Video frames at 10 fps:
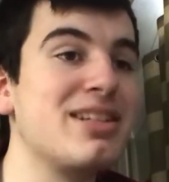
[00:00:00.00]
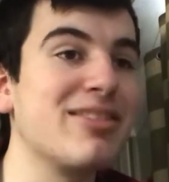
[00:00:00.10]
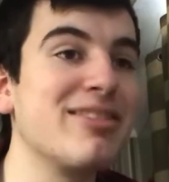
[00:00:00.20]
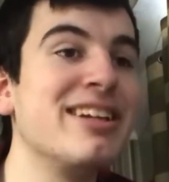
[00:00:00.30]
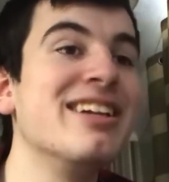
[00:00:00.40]

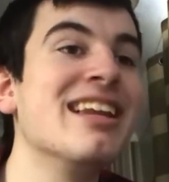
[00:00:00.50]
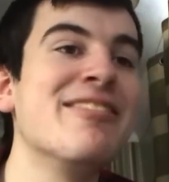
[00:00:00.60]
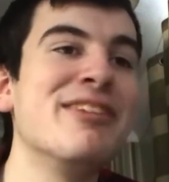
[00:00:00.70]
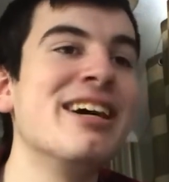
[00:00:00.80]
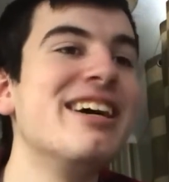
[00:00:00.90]
Green, I
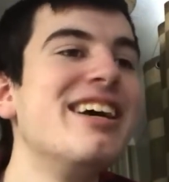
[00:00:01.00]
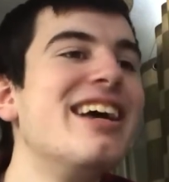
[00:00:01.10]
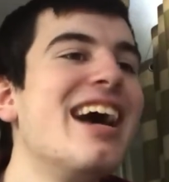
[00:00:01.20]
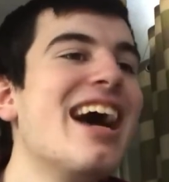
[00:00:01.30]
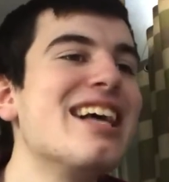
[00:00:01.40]
love that,
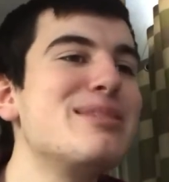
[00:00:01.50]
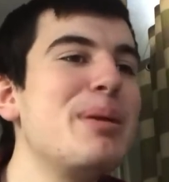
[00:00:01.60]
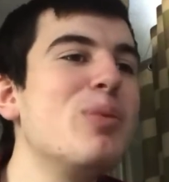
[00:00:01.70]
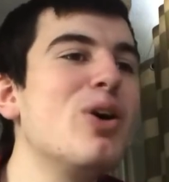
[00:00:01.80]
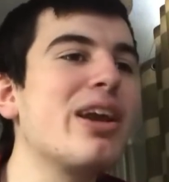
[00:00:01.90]
has
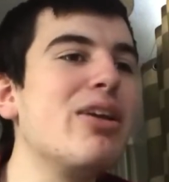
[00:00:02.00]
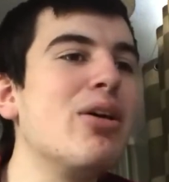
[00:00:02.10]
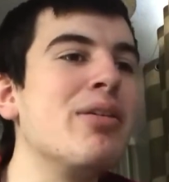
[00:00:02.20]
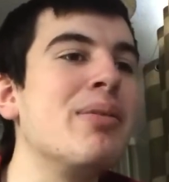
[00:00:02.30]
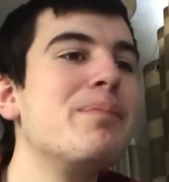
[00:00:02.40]
been working
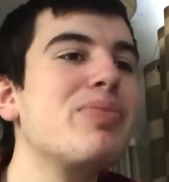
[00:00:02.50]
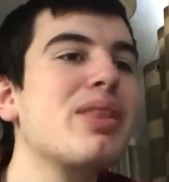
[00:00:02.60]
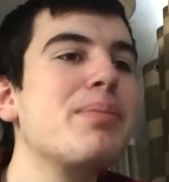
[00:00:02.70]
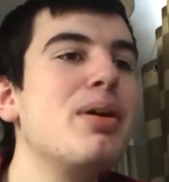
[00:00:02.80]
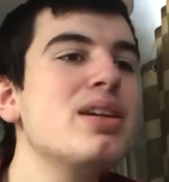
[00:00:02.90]
on.
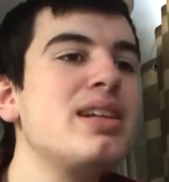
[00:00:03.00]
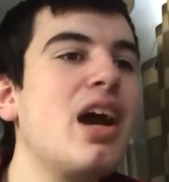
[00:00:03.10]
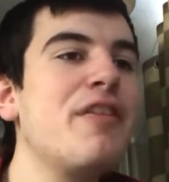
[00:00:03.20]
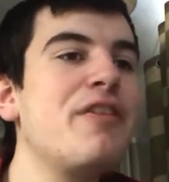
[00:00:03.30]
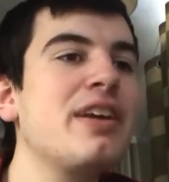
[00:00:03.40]
Personally,
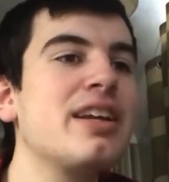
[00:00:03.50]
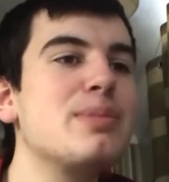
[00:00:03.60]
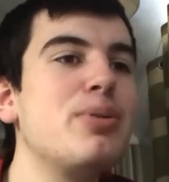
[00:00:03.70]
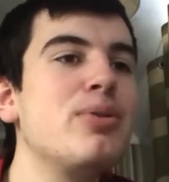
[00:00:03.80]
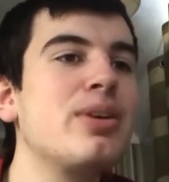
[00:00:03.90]
I think
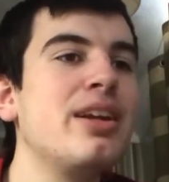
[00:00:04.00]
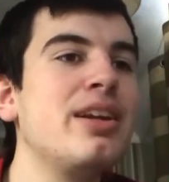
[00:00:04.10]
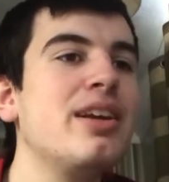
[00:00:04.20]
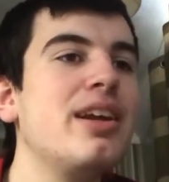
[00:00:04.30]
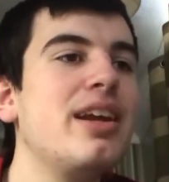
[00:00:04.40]
it's
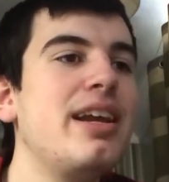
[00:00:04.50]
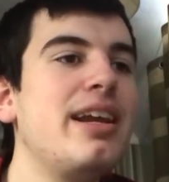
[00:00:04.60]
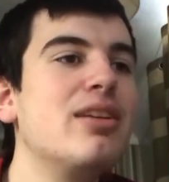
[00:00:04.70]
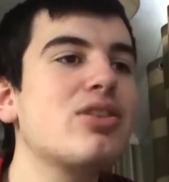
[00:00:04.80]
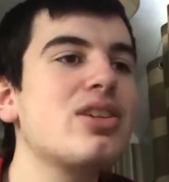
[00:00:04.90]
Pookie.
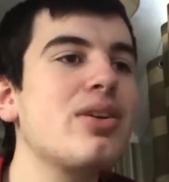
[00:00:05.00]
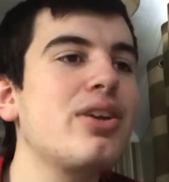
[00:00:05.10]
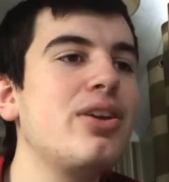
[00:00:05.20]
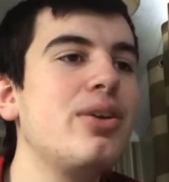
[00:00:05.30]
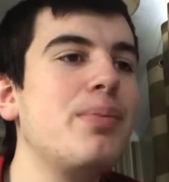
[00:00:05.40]
He looks so
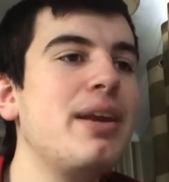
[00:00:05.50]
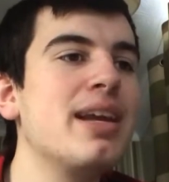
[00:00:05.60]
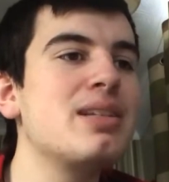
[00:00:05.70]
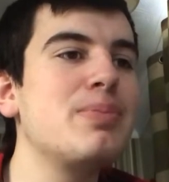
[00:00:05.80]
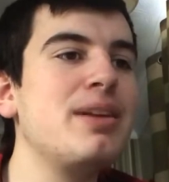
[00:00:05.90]
cute.
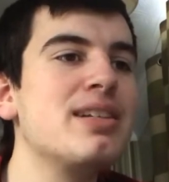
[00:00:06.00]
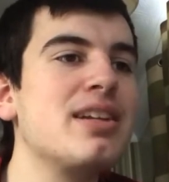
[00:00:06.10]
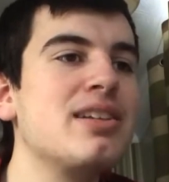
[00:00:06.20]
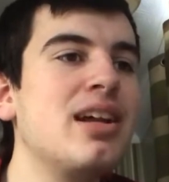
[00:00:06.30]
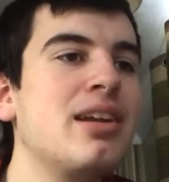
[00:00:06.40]
P.S. Please like
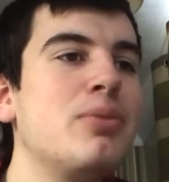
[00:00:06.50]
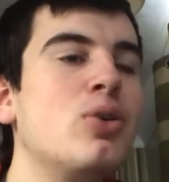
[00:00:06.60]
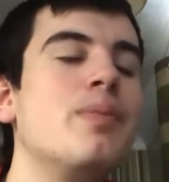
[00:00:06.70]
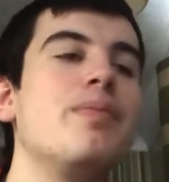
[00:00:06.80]
Delilah more.